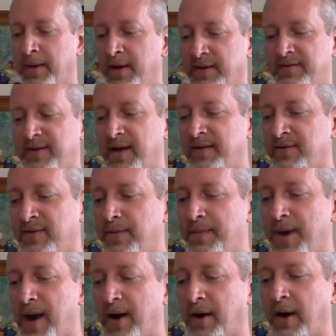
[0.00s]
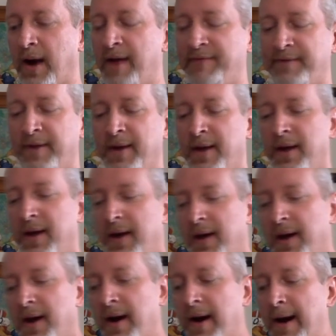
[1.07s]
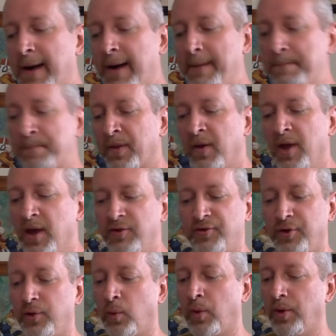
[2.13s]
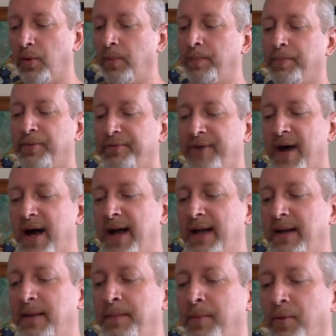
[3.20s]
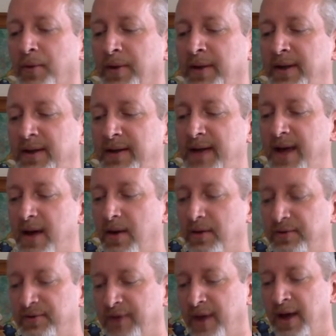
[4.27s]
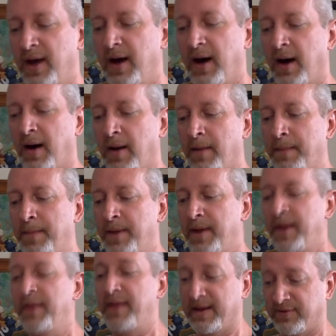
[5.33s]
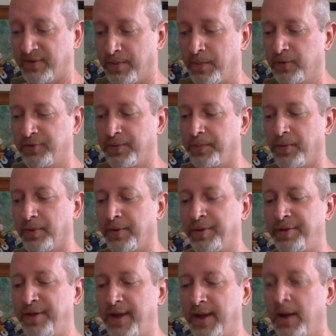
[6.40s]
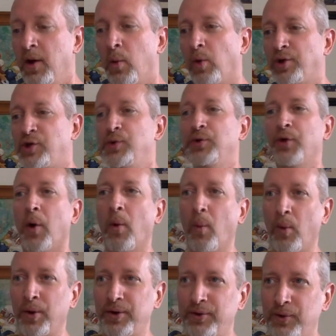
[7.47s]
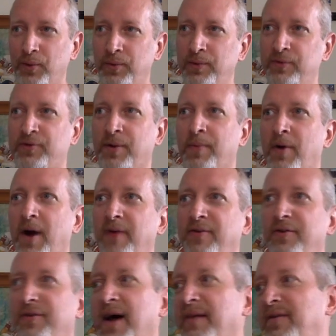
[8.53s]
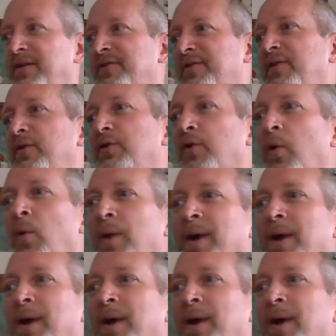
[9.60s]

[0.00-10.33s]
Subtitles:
sentence of the paragraph. All right? So you want to provide important details. That's the most important thing. What you don't want to do when you summarize is, obviously, you don't want